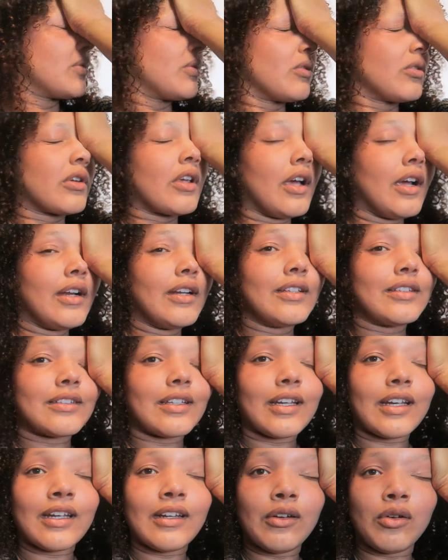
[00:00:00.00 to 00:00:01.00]
which was kind of
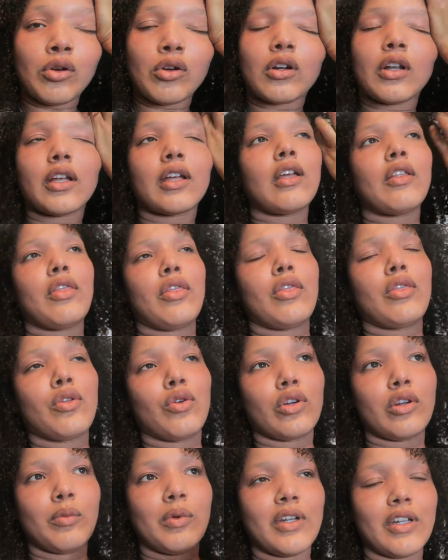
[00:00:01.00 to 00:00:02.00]
sad, or like
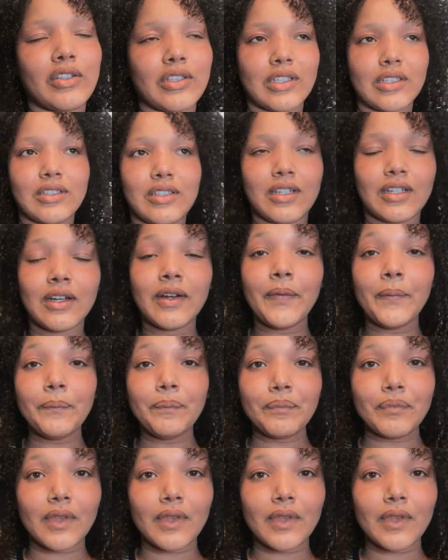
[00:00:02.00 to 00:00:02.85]
30 minutes actually.